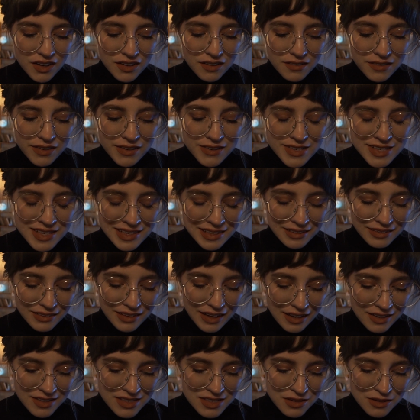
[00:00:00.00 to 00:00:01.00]
Here's a little
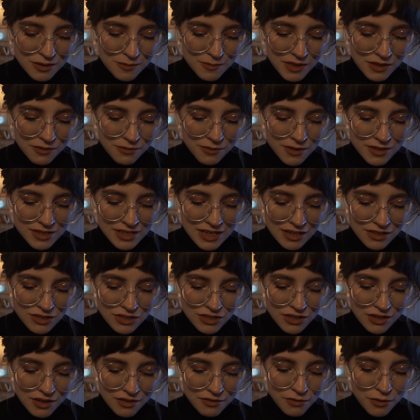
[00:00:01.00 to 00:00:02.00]
excerpt. The first
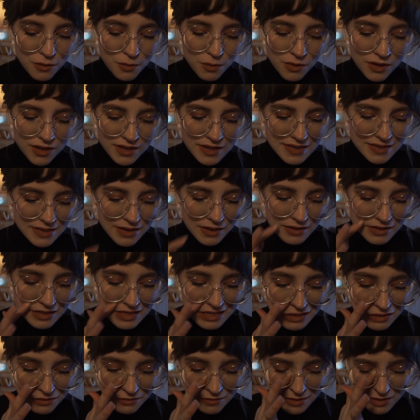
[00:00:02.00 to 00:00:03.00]
astronaut footprints are
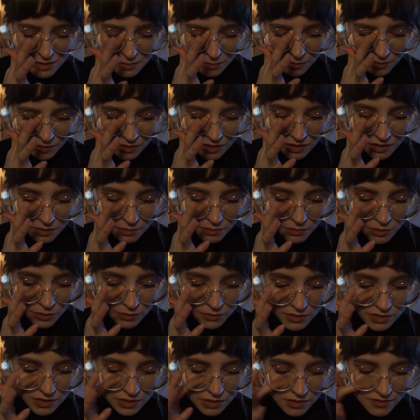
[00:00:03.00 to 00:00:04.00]
still visible on the
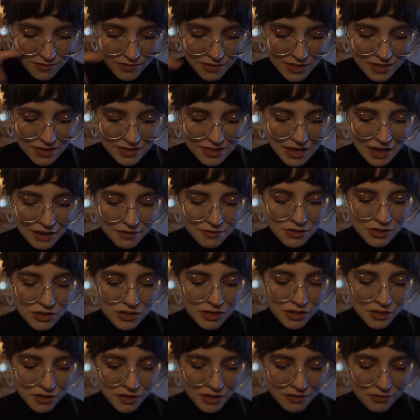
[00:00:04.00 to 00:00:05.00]
moon's surface after
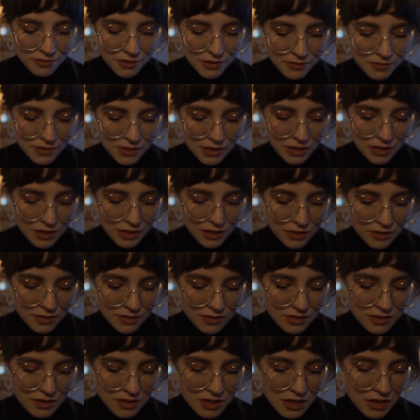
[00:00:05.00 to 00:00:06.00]
nearly 50
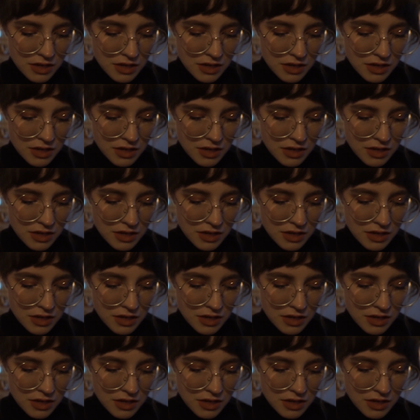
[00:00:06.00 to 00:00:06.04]
years.